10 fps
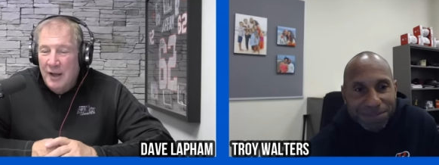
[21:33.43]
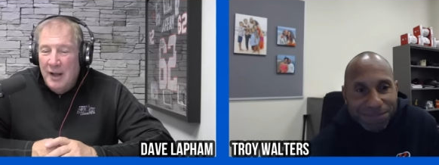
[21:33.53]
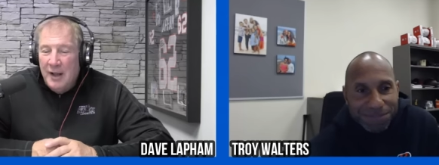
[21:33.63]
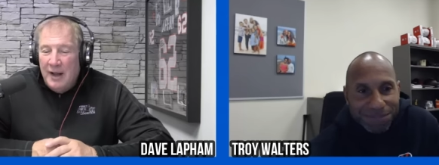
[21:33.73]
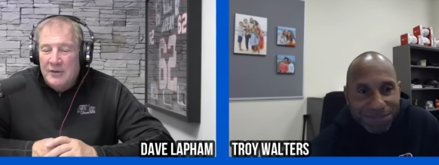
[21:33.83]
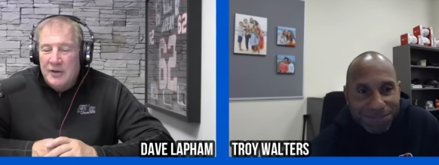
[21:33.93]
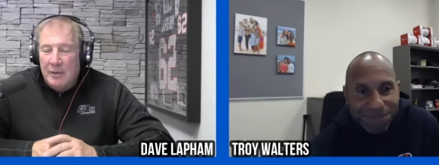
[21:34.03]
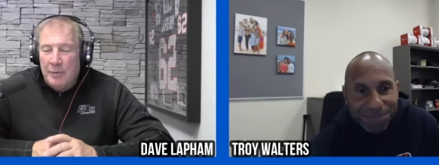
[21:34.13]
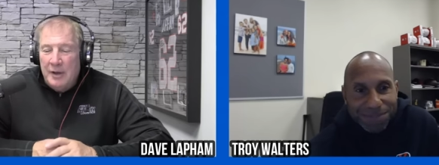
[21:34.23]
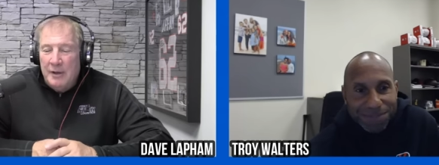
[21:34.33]
Speaker 1: That's got to
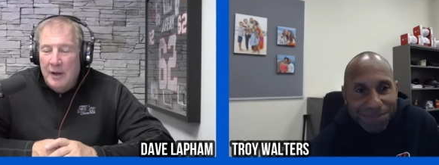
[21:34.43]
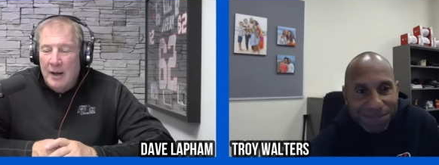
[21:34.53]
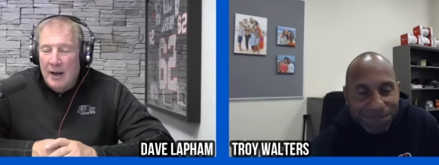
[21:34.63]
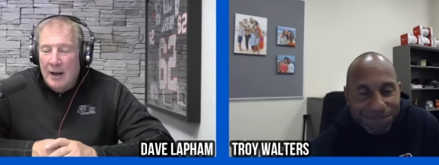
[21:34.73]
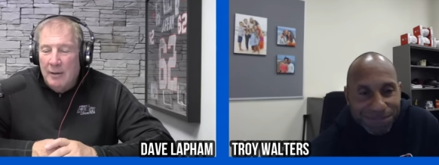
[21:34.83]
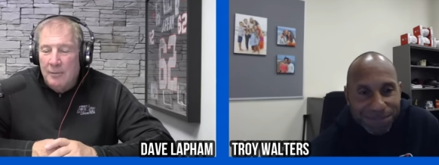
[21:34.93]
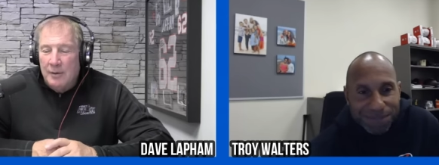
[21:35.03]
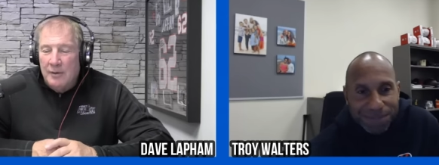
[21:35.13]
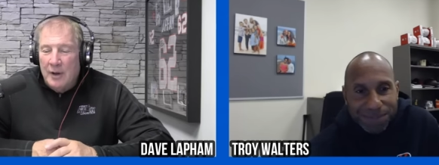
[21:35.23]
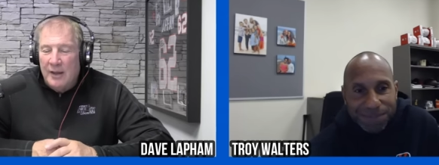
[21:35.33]
be, uh,
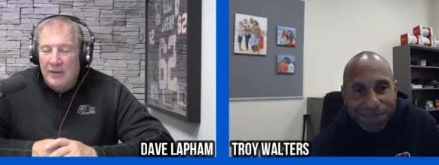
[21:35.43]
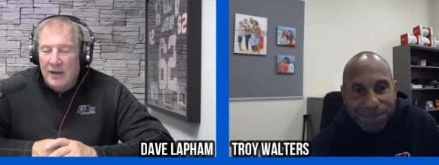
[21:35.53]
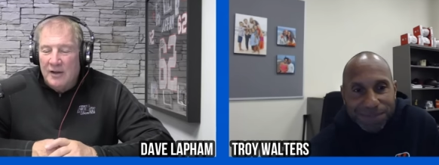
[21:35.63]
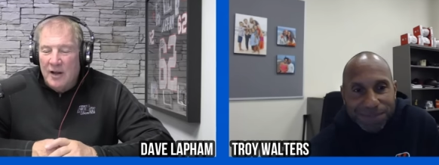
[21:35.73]
I think, a